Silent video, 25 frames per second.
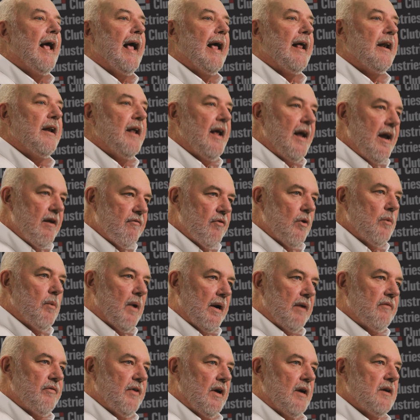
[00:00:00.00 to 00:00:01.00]
And every
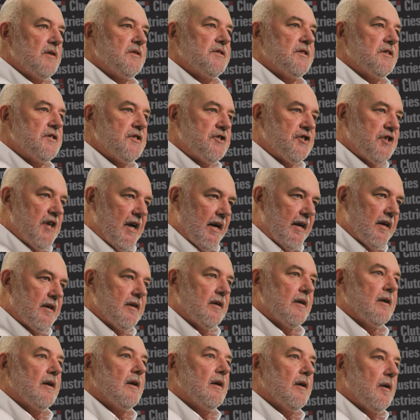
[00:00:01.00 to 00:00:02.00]
one of those is checked
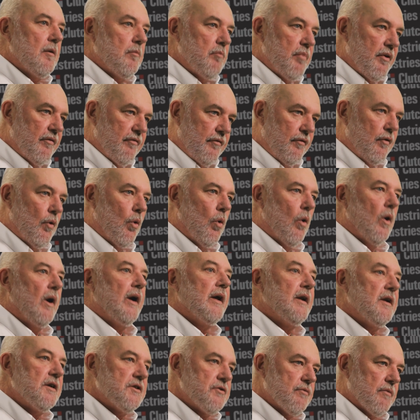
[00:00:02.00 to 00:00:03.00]
before
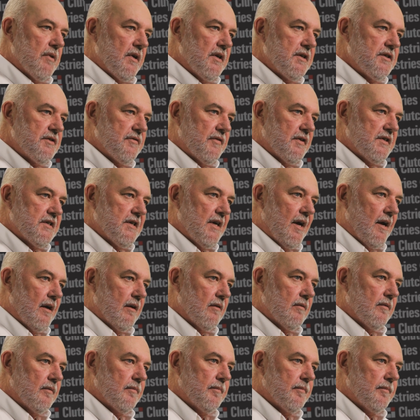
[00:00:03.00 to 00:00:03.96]
it is released for sale.